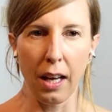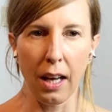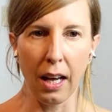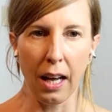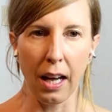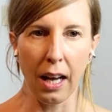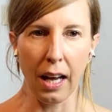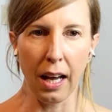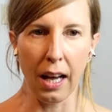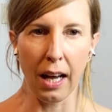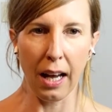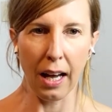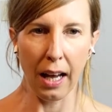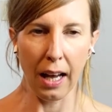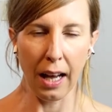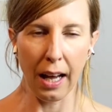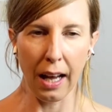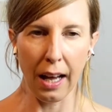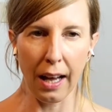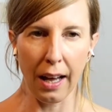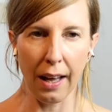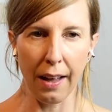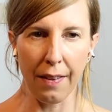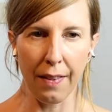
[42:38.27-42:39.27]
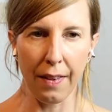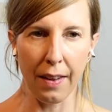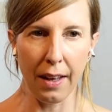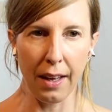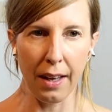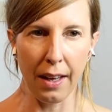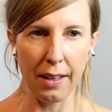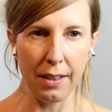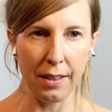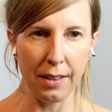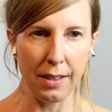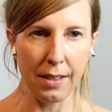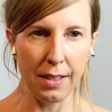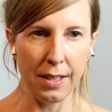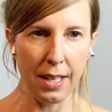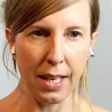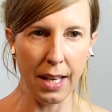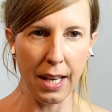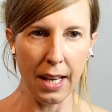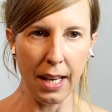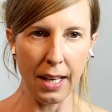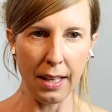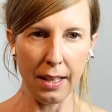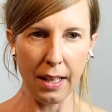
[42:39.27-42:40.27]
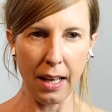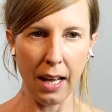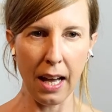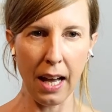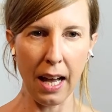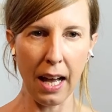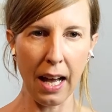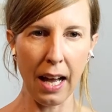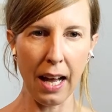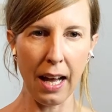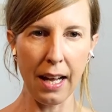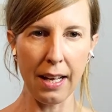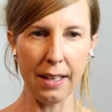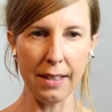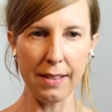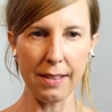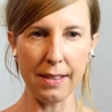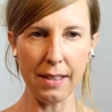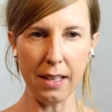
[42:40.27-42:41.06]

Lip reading: And then take the hands